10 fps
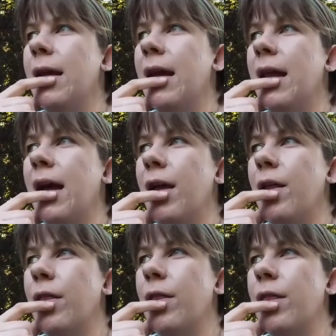And
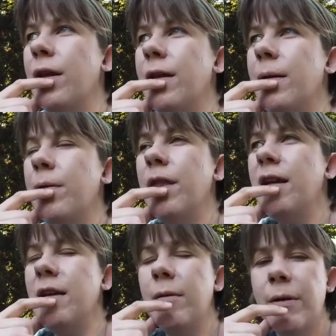I'm
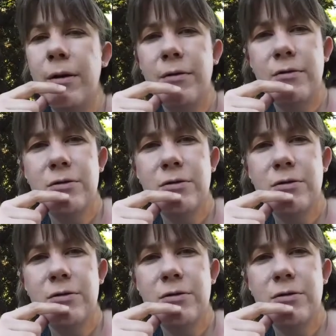thinking about